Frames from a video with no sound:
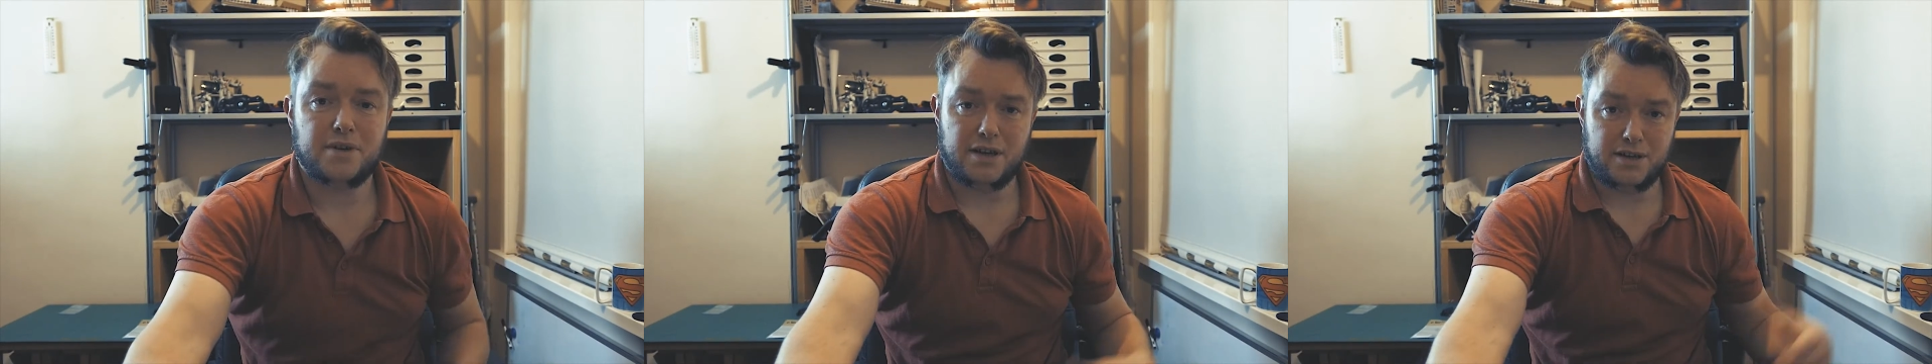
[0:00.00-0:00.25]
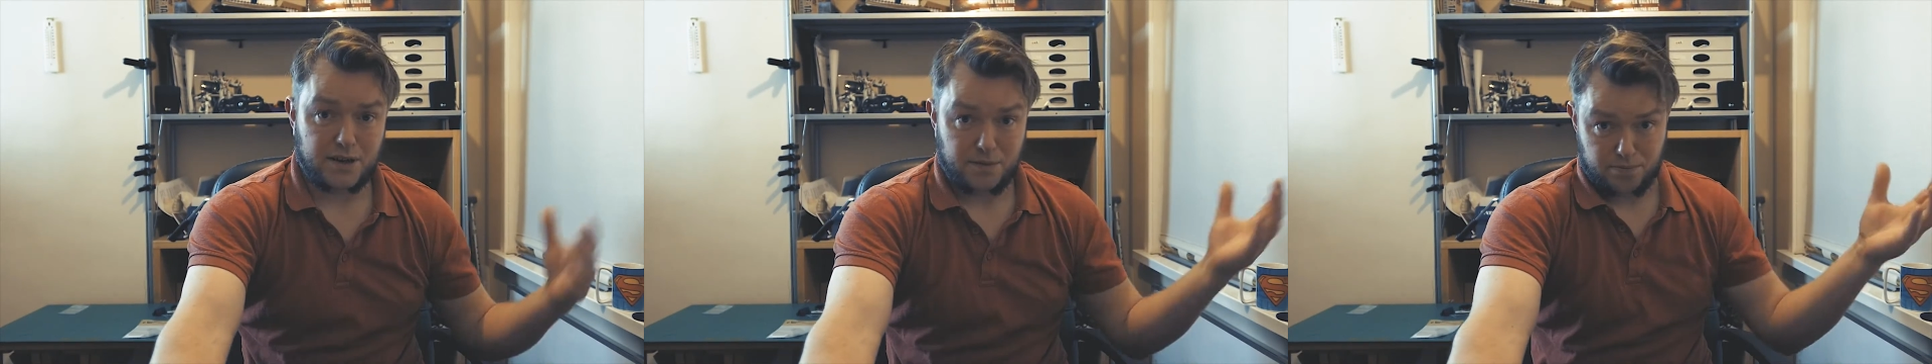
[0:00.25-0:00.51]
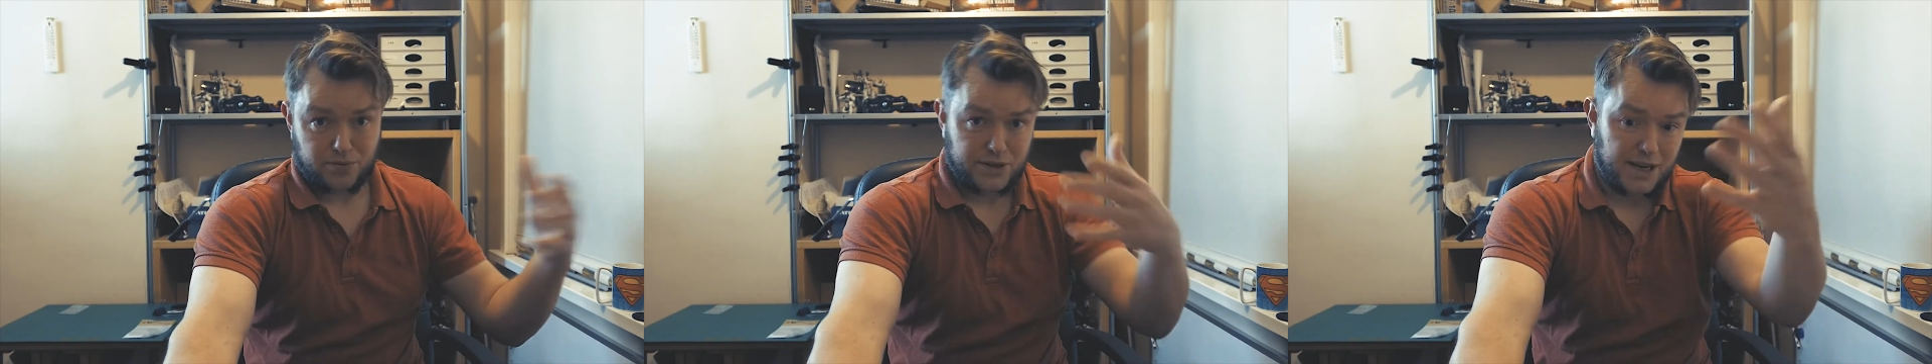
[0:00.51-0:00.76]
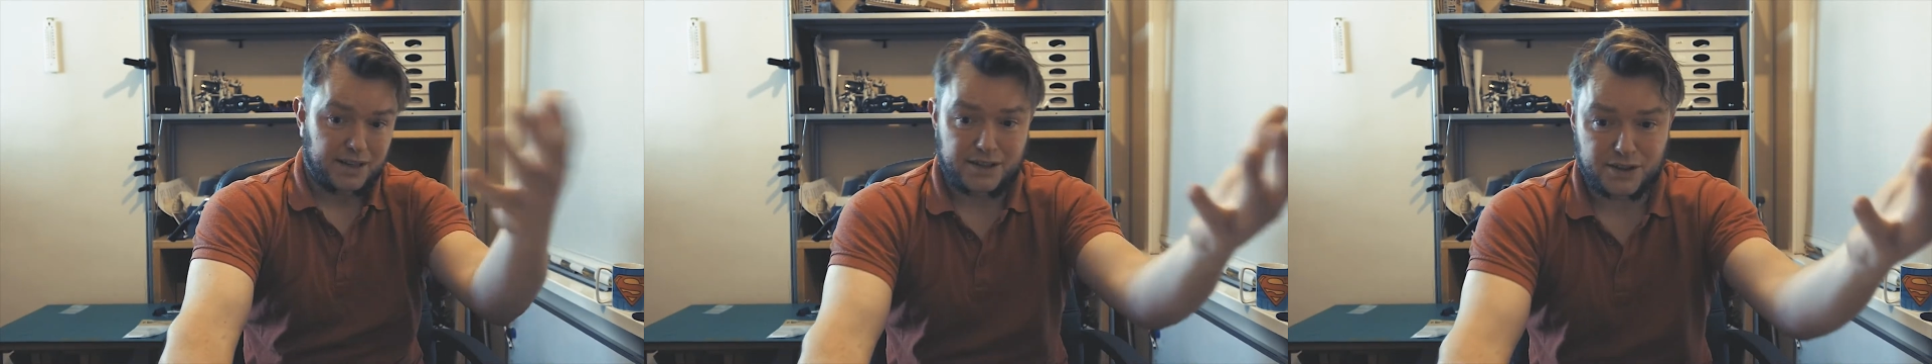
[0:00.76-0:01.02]
As I
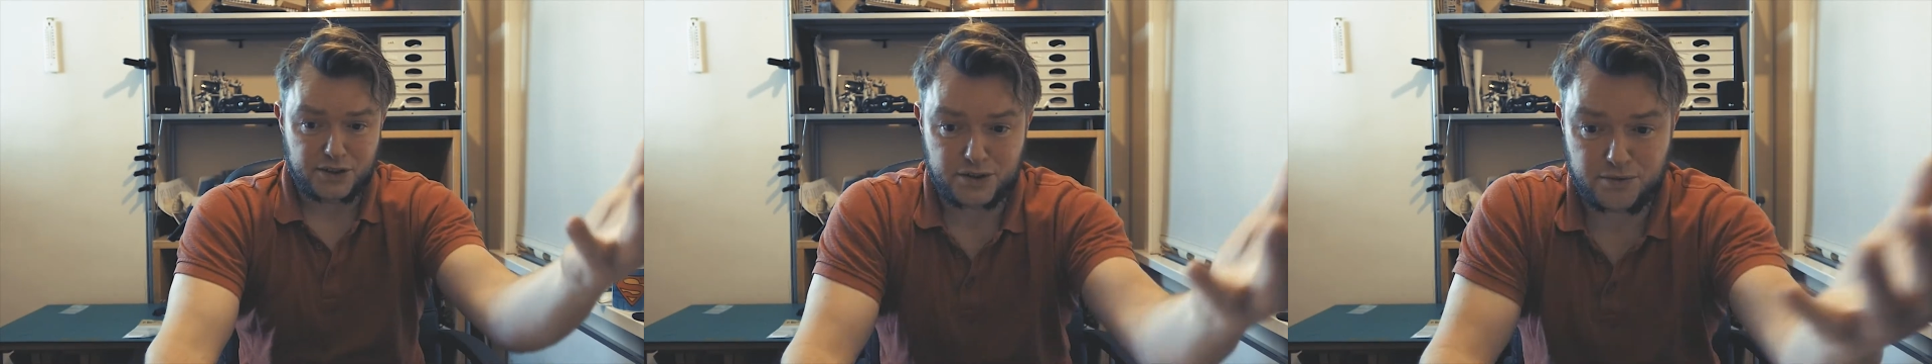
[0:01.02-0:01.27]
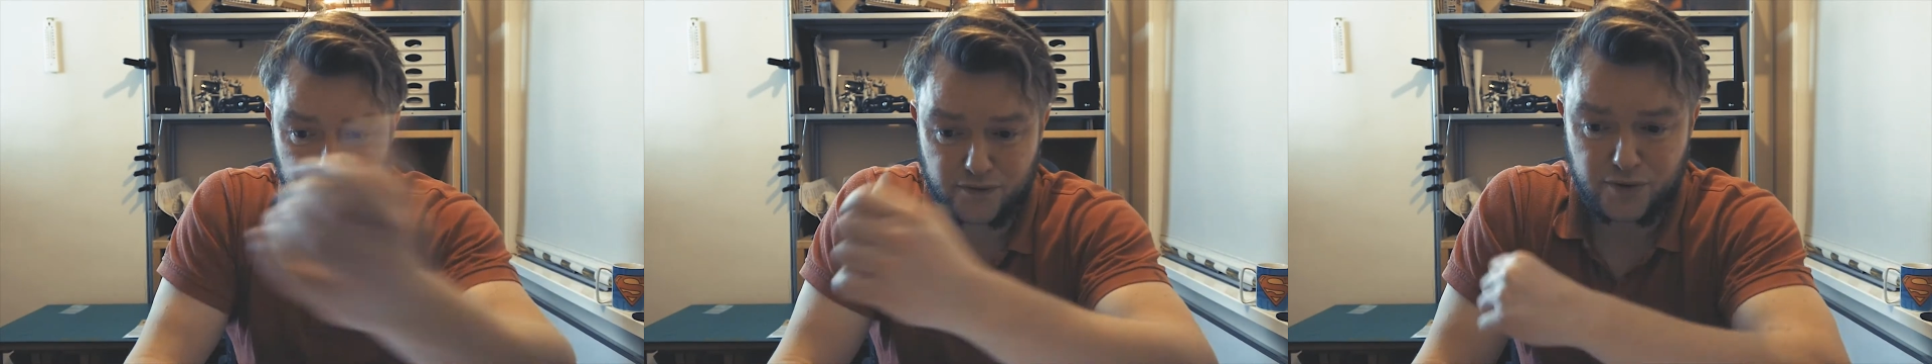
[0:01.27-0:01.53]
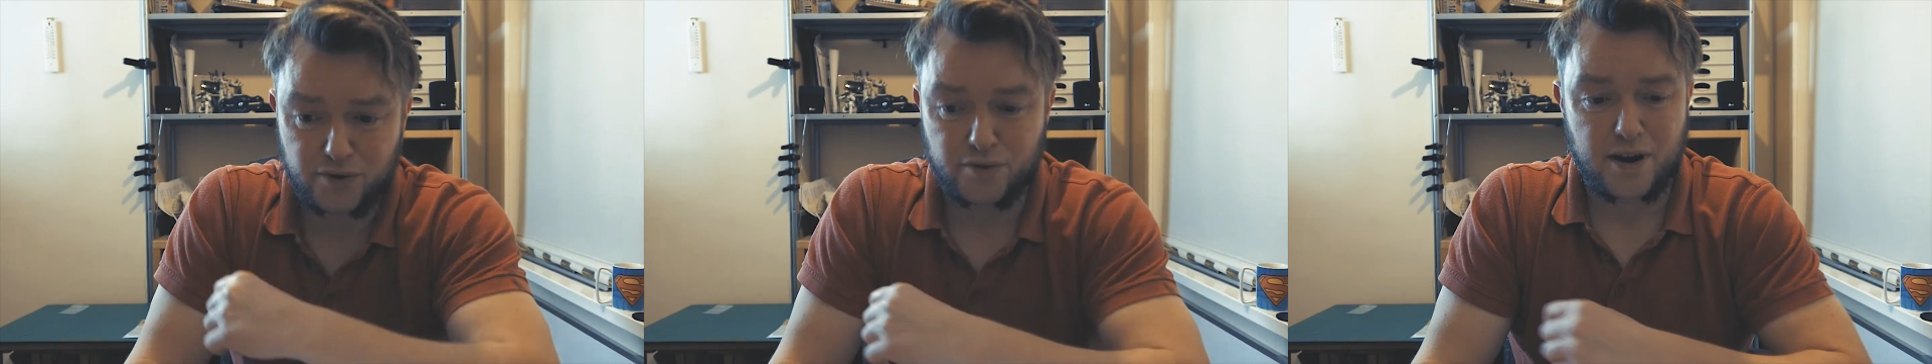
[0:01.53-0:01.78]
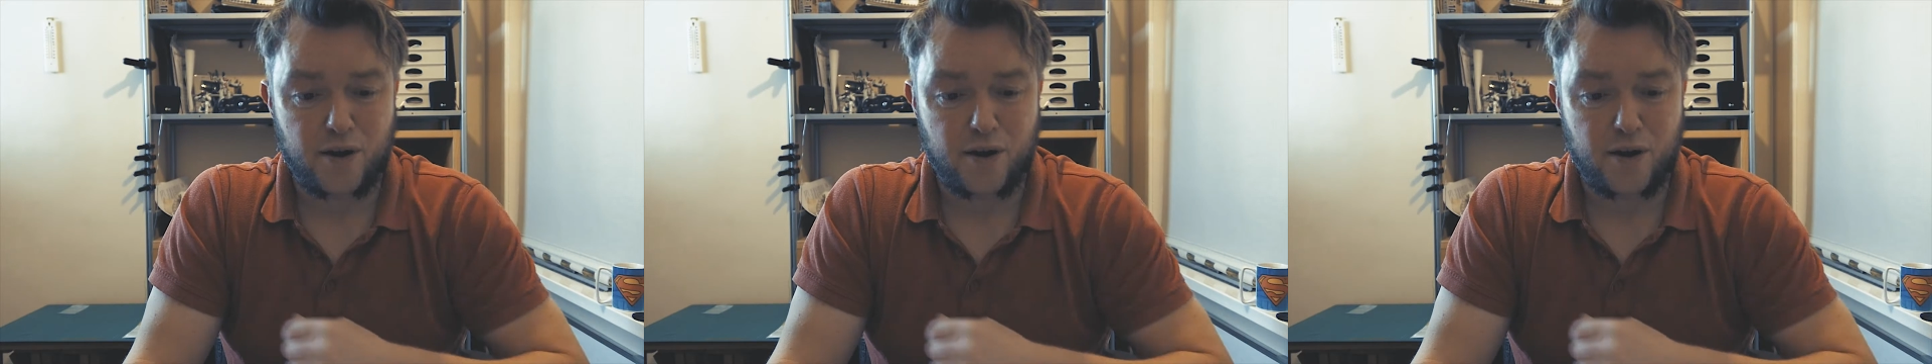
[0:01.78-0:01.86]
present this review,